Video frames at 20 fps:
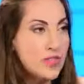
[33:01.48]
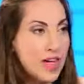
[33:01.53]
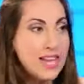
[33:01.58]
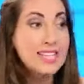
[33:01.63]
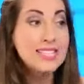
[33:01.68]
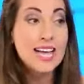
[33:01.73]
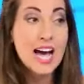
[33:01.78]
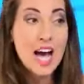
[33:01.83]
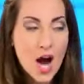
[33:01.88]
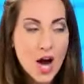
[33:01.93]
that
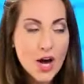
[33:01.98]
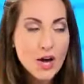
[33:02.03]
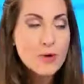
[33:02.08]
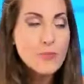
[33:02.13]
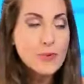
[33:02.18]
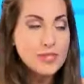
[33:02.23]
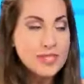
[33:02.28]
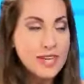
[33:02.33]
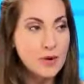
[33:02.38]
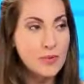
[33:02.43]
is
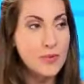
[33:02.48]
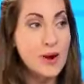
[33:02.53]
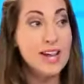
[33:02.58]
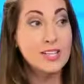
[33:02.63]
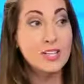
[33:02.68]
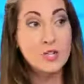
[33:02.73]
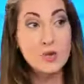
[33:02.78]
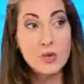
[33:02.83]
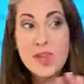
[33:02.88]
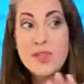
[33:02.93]
100%
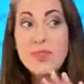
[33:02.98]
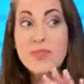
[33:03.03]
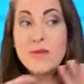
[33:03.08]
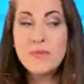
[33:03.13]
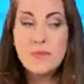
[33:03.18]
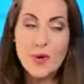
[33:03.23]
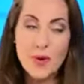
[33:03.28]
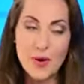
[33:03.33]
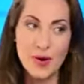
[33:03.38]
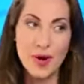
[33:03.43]
right. So in the
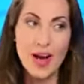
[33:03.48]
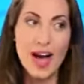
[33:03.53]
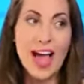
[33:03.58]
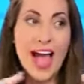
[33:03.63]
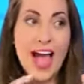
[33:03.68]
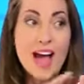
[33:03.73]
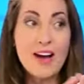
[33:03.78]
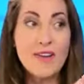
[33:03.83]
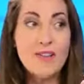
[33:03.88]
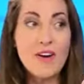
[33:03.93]
book, I
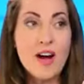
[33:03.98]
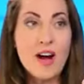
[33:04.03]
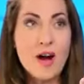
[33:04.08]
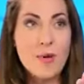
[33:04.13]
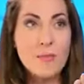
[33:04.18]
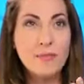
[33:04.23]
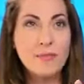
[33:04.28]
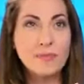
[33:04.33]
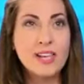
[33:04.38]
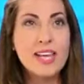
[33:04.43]

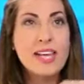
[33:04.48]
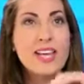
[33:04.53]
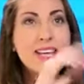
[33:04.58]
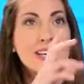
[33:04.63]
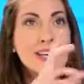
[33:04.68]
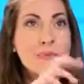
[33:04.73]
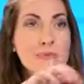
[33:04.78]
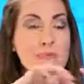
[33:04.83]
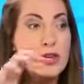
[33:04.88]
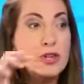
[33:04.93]
have
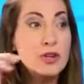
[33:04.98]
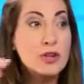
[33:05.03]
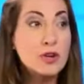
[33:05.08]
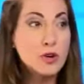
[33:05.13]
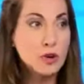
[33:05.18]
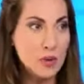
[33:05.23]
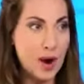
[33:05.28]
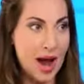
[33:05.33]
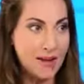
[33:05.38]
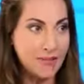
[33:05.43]
computer
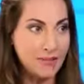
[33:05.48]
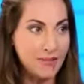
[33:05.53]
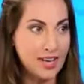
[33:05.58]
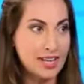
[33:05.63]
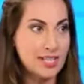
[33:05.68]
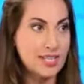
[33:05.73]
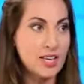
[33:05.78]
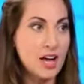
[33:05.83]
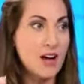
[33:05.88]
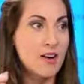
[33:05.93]

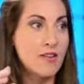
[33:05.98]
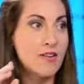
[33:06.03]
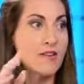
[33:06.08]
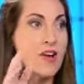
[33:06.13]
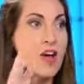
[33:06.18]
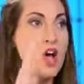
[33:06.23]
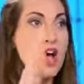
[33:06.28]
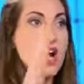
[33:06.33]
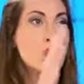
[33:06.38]
graphics of